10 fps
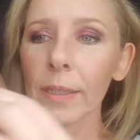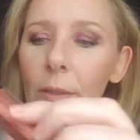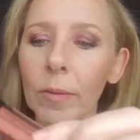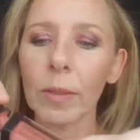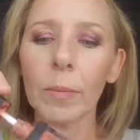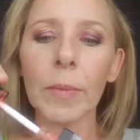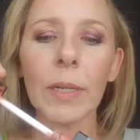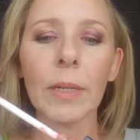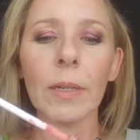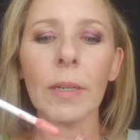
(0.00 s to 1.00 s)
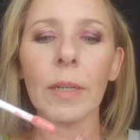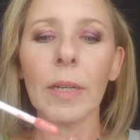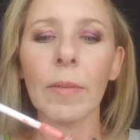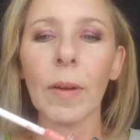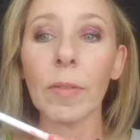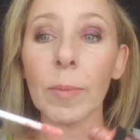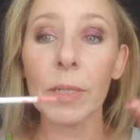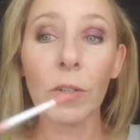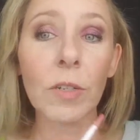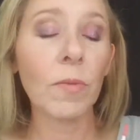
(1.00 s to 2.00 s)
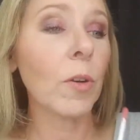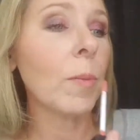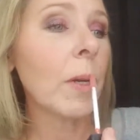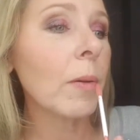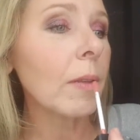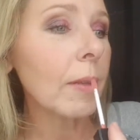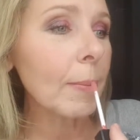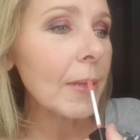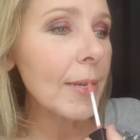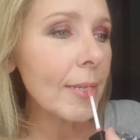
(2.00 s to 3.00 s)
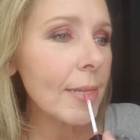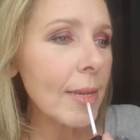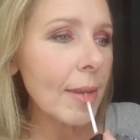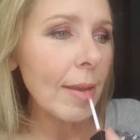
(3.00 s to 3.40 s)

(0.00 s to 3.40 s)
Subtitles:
Cute little mirror. You never have to be searching for a mirror with your lip gloss.